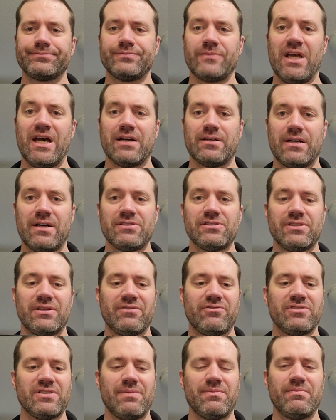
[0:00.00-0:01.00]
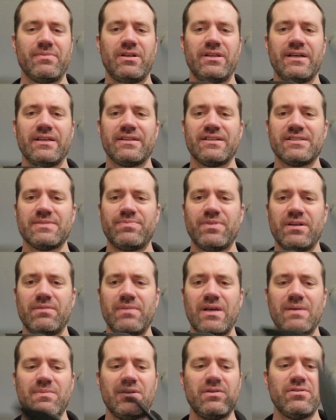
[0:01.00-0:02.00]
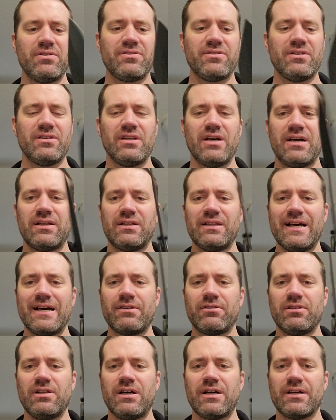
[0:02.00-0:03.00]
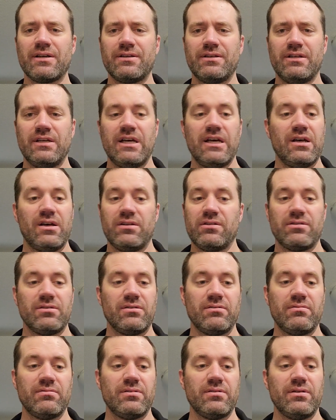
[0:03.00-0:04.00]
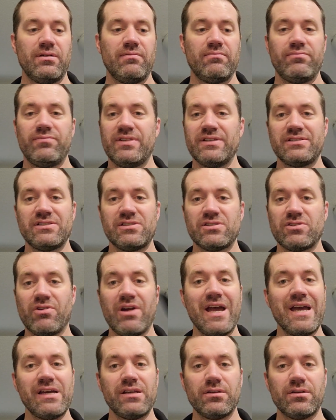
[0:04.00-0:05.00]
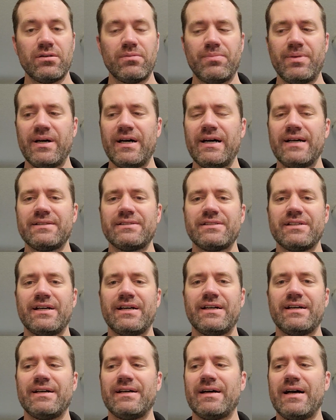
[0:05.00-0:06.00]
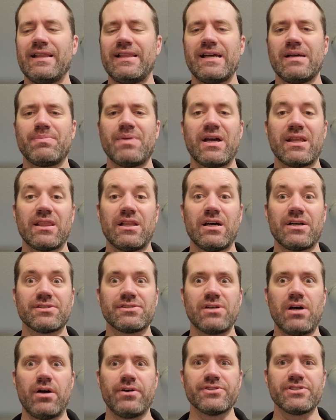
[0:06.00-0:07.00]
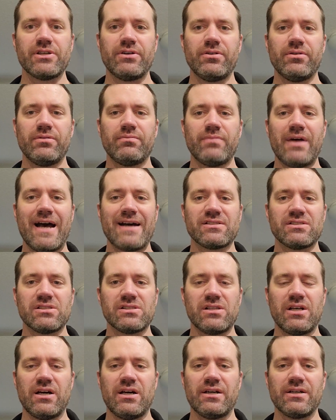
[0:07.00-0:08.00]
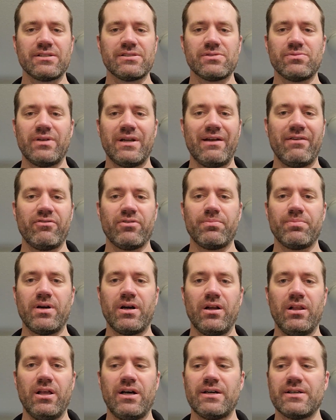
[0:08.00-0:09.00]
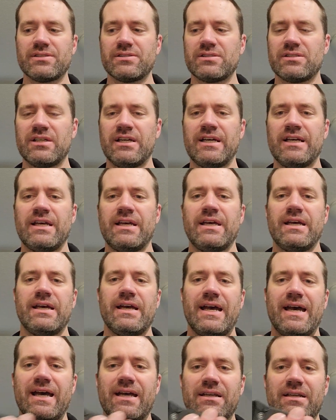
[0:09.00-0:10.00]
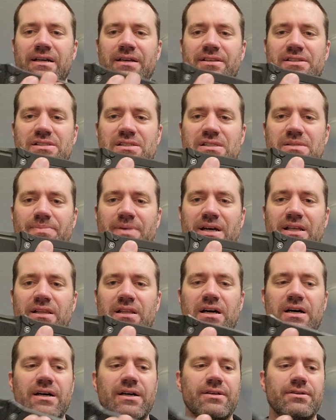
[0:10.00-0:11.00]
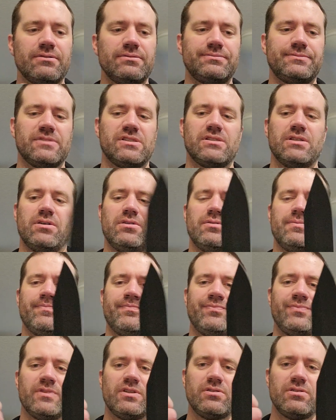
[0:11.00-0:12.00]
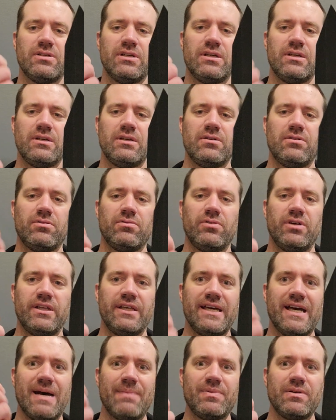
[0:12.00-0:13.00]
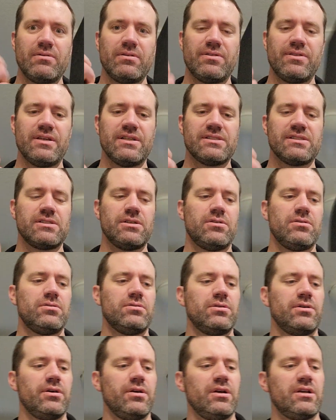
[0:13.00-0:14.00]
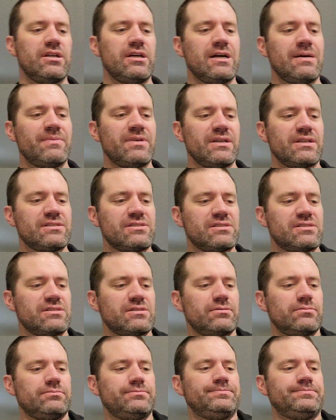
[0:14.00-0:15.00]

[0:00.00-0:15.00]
yeah, I was looking for something about like this, but maybe with it, not a liner lock. This is great, but I like button locks also, axis locks, whatever, bar locks. And this is a button lock, so really happy with this. So ergonomics,